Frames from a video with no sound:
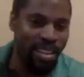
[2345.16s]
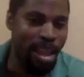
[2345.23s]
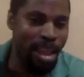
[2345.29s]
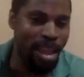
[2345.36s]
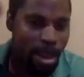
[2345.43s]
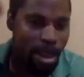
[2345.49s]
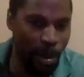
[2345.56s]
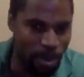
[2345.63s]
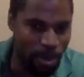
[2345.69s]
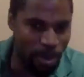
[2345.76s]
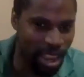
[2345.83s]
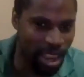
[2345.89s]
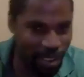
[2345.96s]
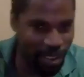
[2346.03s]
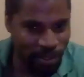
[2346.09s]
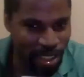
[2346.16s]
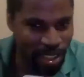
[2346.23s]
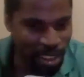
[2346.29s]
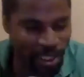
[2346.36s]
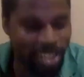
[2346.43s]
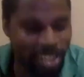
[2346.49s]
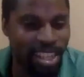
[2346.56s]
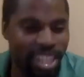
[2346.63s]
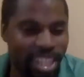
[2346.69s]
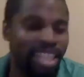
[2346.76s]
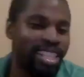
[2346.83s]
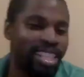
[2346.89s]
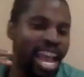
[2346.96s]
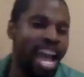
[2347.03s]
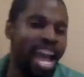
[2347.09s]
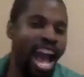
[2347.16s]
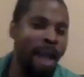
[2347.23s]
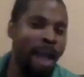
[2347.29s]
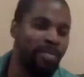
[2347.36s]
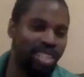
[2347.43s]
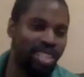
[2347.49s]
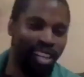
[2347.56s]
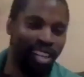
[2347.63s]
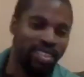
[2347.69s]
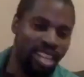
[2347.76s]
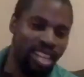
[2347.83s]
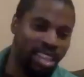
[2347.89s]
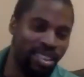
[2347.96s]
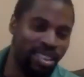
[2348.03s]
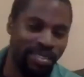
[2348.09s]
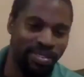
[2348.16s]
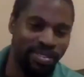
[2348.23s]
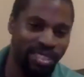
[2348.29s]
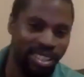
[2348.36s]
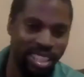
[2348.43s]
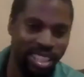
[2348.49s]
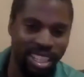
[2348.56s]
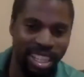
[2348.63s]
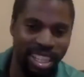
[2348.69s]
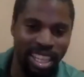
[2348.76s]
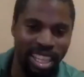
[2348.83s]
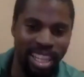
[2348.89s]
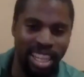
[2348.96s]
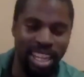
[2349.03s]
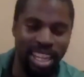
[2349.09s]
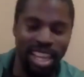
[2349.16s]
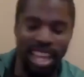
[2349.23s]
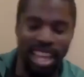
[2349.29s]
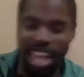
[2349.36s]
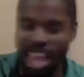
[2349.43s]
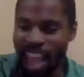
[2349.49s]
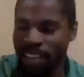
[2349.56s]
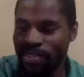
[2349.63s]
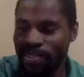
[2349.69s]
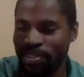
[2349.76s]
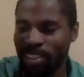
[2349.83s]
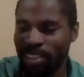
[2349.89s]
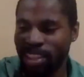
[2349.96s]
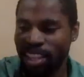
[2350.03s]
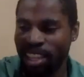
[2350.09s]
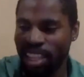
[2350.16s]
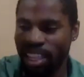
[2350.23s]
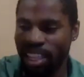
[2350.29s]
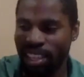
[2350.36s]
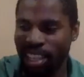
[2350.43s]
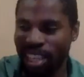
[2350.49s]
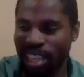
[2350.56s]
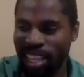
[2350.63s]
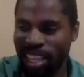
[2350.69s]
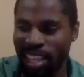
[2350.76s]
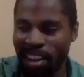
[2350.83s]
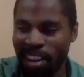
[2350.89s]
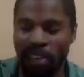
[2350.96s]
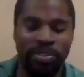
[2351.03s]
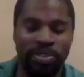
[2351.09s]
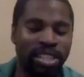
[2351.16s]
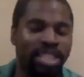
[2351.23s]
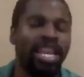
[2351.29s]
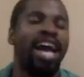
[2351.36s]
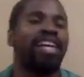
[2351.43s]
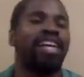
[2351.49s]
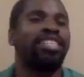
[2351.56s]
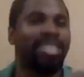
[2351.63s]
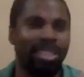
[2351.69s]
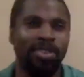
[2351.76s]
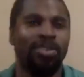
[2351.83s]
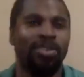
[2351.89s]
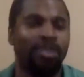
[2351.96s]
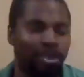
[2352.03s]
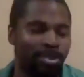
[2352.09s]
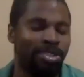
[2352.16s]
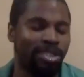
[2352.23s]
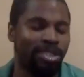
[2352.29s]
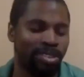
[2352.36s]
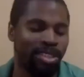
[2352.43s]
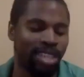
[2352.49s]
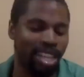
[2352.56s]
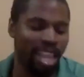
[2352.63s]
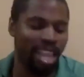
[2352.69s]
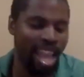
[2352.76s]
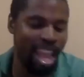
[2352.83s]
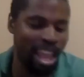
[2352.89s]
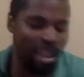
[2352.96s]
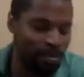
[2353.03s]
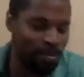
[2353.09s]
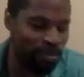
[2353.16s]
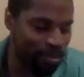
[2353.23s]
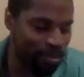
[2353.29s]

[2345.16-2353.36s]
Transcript: MLB, which are the exact opposite of each other. And, this guy is so crucial to the game